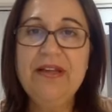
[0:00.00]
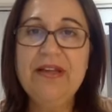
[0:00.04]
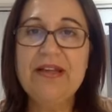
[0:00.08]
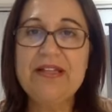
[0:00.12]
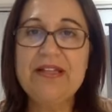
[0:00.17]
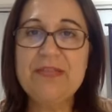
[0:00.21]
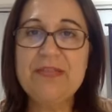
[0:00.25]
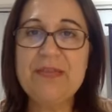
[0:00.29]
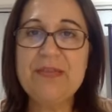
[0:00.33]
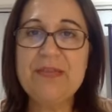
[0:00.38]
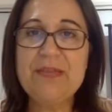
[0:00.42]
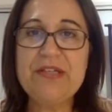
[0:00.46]

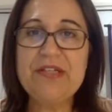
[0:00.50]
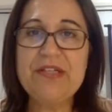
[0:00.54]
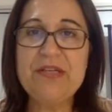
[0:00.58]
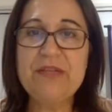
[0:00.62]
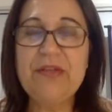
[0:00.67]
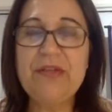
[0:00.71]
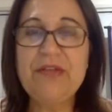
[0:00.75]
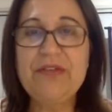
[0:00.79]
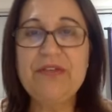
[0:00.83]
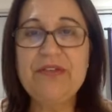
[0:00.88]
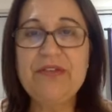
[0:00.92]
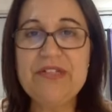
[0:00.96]
especially
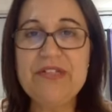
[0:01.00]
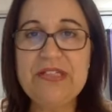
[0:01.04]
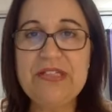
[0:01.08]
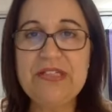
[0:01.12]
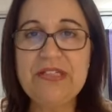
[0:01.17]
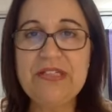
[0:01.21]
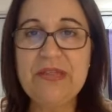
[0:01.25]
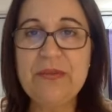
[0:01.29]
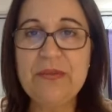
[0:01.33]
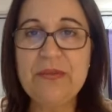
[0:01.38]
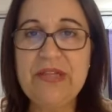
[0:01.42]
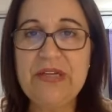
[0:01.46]
when you're
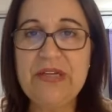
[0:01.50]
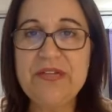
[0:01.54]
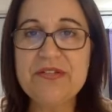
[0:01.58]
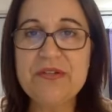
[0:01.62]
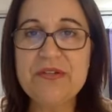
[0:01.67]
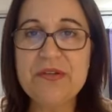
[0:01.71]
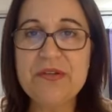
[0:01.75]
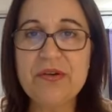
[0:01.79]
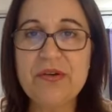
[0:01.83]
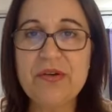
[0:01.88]
dealing with any sort